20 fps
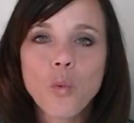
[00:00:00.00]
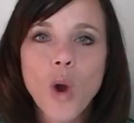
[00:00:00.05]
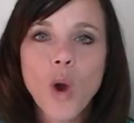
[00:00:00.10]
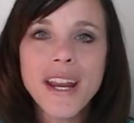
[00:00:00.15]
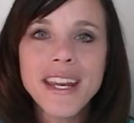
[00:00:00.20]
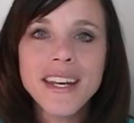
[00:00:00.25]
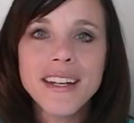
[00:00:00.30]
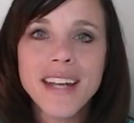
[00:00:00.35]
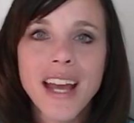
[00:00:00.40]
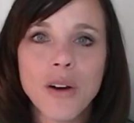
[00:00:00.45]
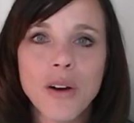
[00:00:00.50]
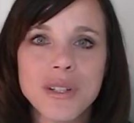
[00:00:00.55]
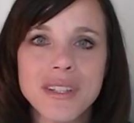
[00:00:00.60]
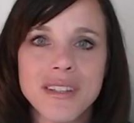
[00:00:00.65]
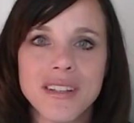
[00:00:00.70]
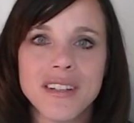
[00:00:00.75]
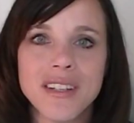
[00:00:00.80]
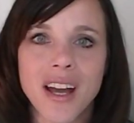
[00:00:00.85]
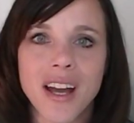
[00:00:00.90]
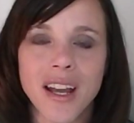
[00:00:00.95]
Right now is
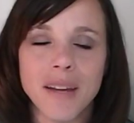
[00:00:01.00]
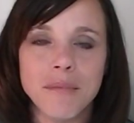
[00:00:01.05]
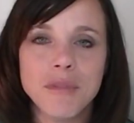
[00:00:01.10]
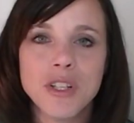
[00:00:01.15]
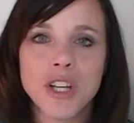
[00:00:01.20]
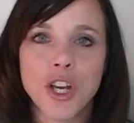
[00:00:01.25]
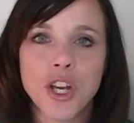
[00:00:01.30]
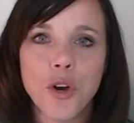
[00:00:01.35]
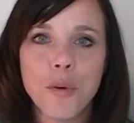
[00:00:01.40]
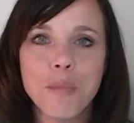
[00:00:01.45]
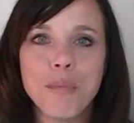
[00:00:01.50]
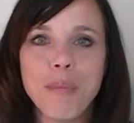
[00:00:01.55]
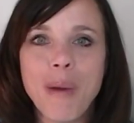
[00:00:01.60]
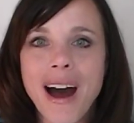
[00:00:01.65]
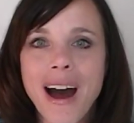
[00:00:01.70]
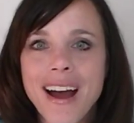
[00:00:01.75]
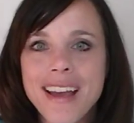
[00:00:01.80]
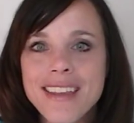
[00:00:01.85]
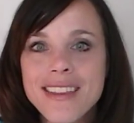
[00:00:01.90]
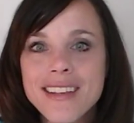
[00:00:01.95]
the time to go
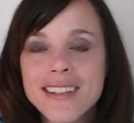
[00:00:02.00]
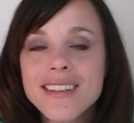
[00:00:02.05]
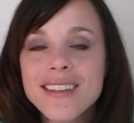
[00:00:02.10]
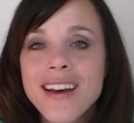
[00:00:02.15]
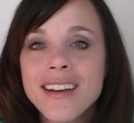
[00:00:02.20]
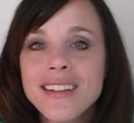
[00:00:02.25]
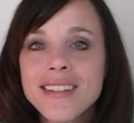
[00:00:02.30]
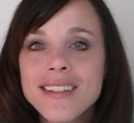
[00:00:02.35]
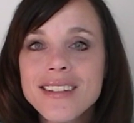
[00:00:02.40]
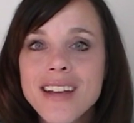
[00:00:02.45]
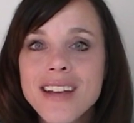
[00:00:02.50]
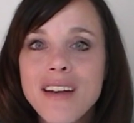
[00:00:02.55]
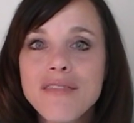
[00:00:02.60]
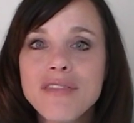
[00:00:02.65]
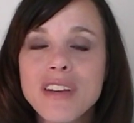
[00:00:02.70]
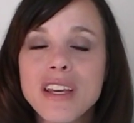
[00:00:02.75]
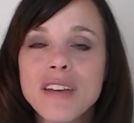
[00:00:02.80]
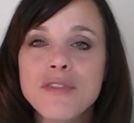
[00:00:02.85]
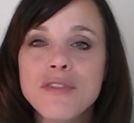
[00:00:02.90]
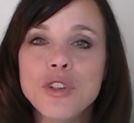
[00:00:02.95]
buy this kind of stuff
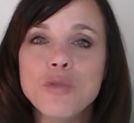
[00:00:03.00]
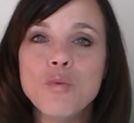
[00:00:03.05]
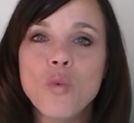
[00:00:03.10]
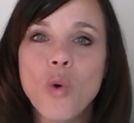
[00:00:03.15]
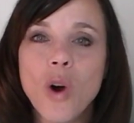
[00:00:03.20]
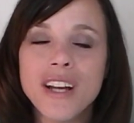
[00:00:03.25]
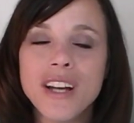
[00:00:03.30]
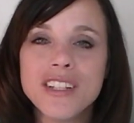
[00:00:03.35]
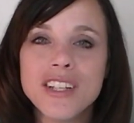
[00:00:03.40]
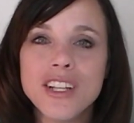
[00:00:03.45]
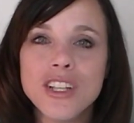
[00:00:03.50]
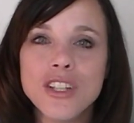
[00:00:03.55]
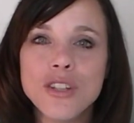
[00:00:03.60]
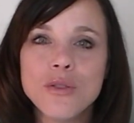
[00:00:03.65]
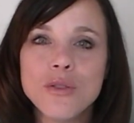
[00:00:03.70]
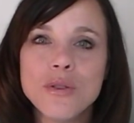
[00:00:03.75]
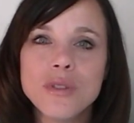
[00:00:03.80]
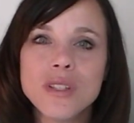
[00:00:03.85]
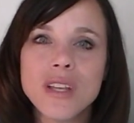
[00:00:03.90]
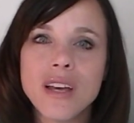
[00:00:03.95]
if you want to
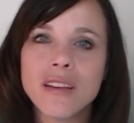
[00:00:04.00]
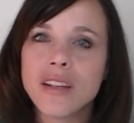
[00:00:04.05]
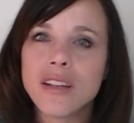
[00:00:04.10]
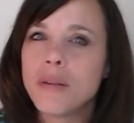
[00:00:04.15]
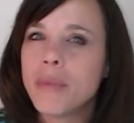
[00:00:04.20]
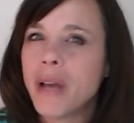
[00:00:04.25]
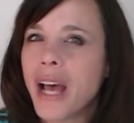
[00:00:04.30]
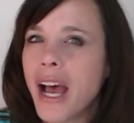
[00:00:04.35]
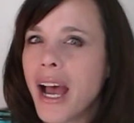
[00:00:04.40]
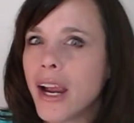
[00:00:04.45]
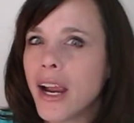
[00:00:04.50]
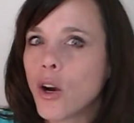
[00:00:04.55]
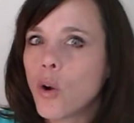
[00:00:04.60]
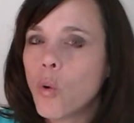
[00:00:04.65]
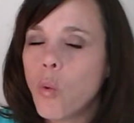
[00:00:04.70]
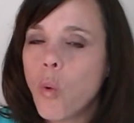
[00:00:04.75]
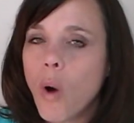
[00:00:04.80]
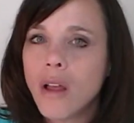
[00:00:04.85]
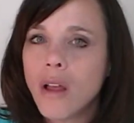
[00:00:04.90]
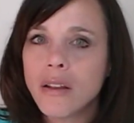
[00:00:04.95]
use a little bit higher
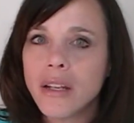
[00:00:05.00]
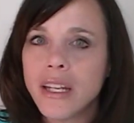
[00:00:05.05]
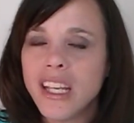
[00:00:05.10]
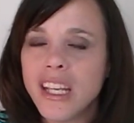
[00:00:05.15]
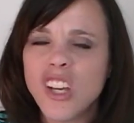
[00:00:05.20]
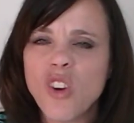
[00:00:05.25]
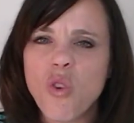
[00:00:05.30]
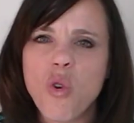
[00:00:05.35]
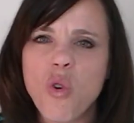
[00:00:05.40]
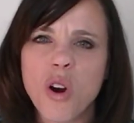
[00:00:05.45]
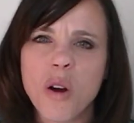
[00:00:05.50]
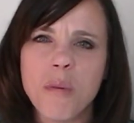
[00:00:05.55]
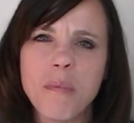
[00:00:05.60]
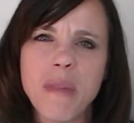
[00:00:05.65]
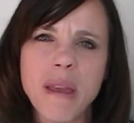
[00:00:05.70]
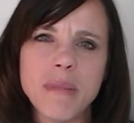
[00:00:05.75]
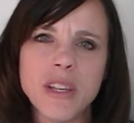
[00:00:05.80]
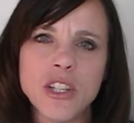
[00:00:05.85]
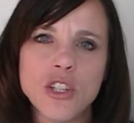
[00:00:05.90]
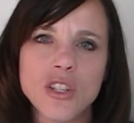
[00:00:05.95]
quality or
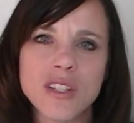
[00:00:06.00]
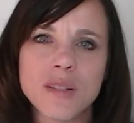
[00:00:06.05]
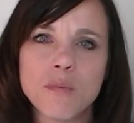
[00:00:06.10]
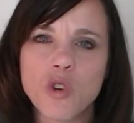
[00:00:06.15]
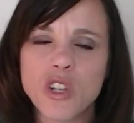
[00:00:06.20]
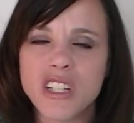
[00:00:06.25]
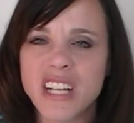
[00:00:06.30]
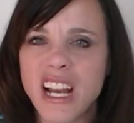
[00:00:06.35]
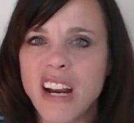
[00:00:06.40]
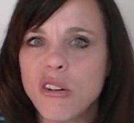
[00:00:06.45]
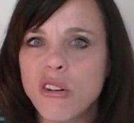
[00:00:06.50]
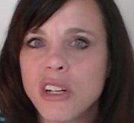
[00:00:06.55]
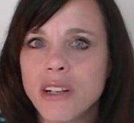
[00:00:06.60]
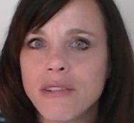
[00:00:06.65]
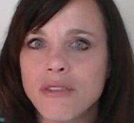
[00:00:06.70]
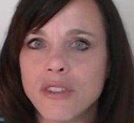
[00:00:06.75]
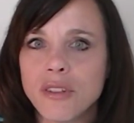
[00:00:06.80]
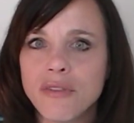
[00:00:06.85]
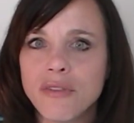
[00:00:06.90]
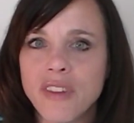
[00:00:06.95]
maybe just more
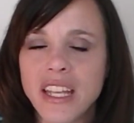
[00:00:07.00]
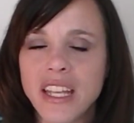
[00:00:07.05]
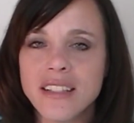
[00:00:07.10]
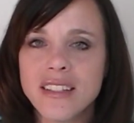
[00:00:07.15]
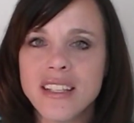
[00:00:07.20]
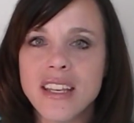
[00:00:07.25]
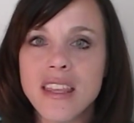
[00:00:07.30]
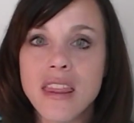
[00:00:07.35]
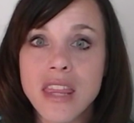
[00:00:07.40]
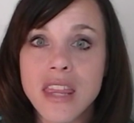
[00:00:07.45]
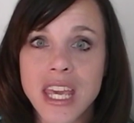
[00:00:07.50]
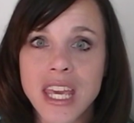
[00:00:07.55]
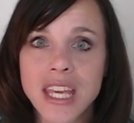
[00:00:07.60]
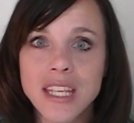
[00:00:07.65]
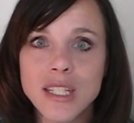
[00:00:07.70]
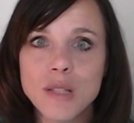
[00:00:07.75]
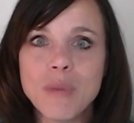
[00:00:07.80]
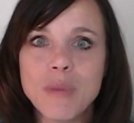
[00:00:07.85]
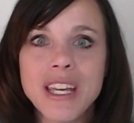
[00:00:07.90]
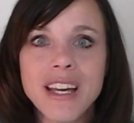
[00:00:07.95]
decorative or fancy
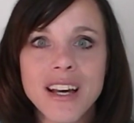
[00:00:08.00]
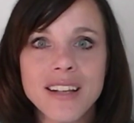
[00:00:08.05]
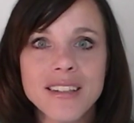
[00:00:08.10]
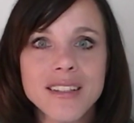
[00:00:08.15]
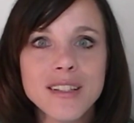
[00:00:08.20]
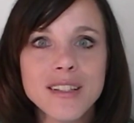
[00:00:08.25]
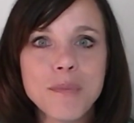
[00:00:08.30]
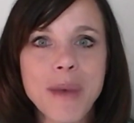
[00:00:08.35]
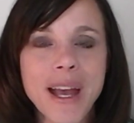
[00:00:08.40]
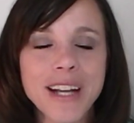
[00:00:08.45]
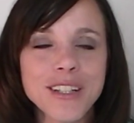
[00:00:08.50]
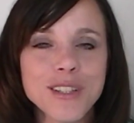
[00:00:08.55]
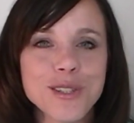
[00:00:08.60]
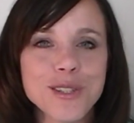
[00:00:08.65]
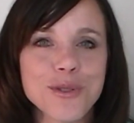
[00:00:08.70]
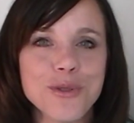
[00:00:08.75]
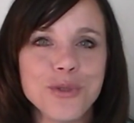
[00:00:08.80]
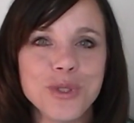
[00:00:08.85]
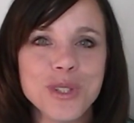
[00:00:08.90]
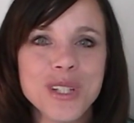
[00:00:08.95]
things because it's back to
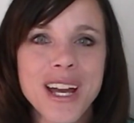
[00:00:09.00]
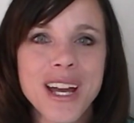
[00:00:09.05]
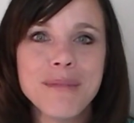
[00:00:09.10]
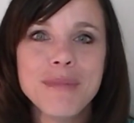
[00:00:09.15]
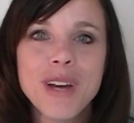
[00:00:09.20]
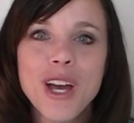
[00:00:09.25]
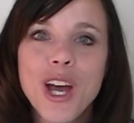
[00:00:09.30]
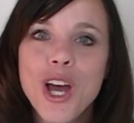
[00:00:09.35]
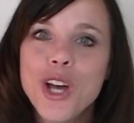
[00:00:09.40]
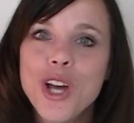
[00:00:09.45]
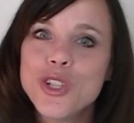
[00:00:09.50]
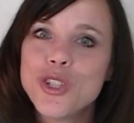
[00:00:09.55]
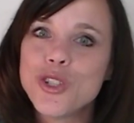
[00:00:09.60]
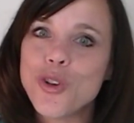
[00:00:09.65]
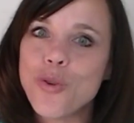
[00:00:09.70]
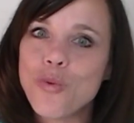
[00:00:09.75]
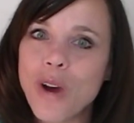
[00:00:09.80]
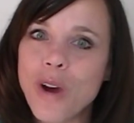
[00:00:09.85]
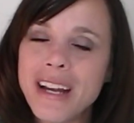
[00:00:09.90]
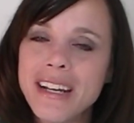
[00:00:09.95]
school time.
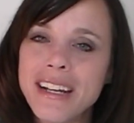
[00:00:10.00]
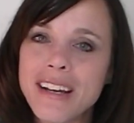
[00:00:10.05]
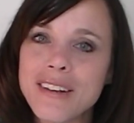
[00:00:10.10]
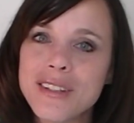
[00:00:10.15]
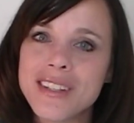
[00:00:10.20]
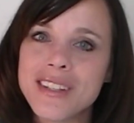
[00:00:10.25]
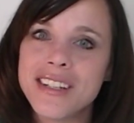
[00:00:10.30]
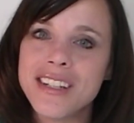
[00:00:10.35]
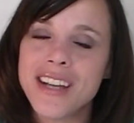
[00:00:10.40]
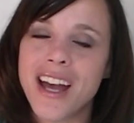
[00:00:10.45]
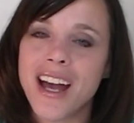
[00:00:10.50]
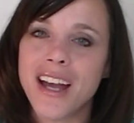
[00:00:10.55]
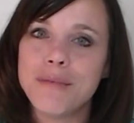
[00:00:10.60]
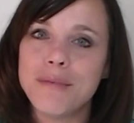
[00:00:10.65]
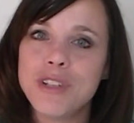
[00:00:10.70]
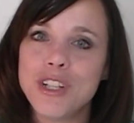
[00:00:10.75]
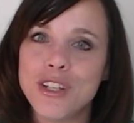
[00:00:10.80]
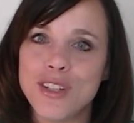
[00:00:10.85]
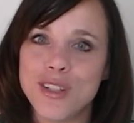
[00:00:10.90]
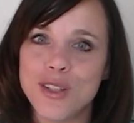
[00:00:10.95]
So right now is the time
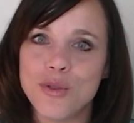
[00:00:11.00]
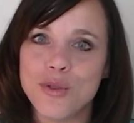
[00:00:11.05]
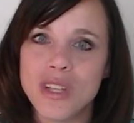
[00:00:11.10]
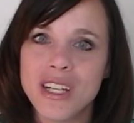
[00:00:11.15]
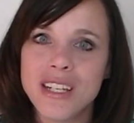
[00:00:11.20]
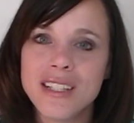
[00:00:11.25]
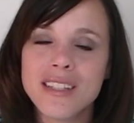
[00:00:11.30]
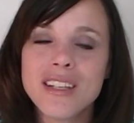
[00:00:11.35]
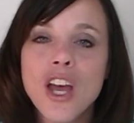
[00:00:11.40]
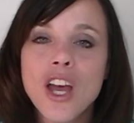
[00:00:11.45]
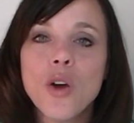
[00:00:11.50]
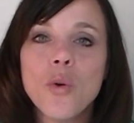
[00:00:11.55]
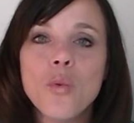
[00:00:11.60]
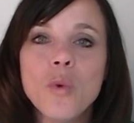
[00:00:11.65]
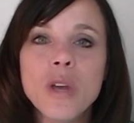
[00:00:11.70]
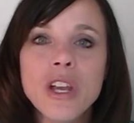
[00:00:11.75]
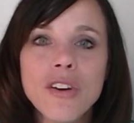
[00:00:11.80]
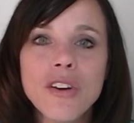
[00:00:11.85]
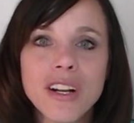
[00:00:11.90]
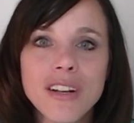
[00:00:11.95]
to do this.
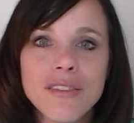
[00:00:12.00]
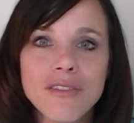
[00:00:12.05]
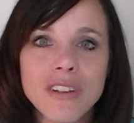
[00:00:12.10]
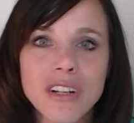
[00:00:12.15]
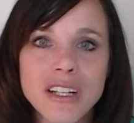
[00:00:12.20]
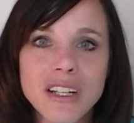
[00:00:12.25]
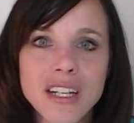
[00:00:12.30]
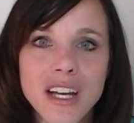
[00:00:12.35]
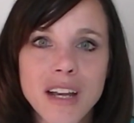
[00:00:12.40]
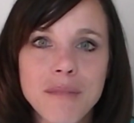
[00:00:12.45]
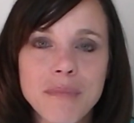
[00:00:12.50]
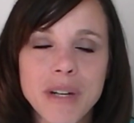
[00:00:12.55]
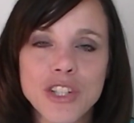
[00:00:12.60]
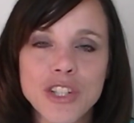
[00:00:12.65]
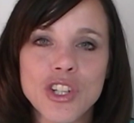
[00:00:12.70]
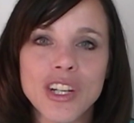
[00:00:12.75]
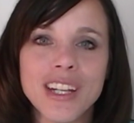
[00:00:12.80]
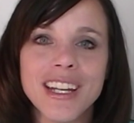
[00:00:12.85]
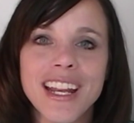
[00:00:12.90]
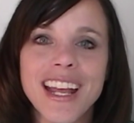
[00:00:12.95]
We are on a very tight
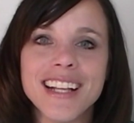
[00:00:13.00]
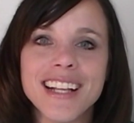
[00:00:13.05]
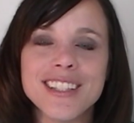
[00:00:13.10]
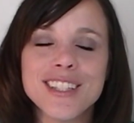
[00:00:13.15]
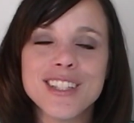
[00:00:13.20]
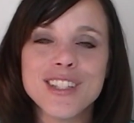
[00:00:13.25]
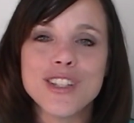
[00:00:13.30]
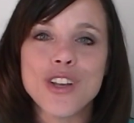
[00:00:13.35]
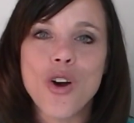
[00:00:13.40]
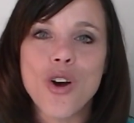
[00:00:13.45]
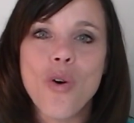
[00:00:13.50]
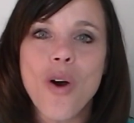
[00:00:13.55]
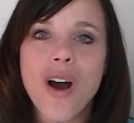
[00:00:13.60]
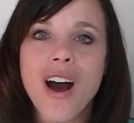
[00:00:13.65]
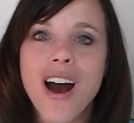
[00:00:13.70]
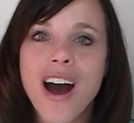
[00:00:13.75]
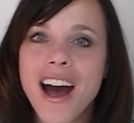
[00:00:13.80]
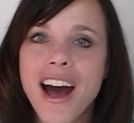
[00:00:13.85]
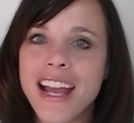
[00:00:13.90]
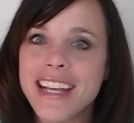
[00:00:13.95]
budget, and so
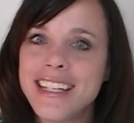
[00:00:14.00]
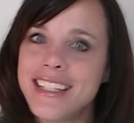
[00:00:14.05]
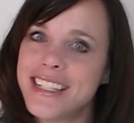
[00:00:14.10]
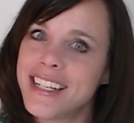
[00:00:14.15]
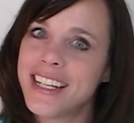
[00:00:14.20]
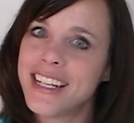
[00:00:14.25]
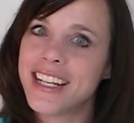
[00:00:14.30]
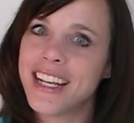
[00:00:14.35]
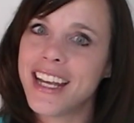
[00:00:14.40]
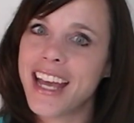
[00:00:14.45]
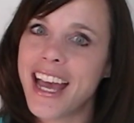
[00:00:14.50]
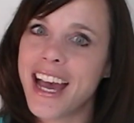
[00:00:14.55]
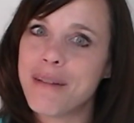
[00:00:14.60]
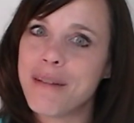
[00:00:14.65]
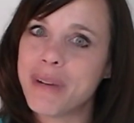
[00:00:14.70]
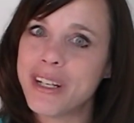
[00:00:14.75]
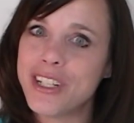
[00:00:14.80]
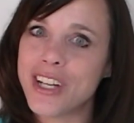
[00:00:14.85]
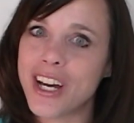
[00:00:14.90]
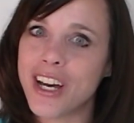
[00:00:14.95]
I did it at
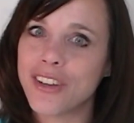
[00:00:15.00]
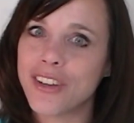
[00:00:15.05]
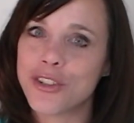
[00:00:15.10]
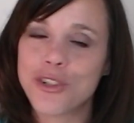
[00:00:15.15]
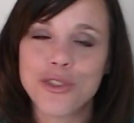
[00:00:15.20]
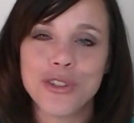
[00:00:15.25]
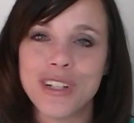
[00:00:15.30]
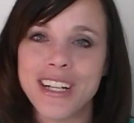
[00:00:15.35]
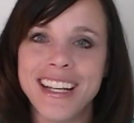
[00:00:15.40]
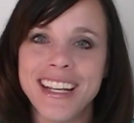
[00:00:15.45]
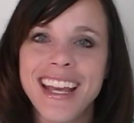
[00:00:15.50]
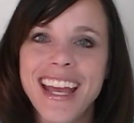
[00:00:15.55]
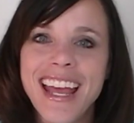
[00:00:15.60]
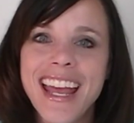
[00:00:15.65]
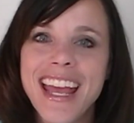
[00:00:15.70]
my Dollar Tree.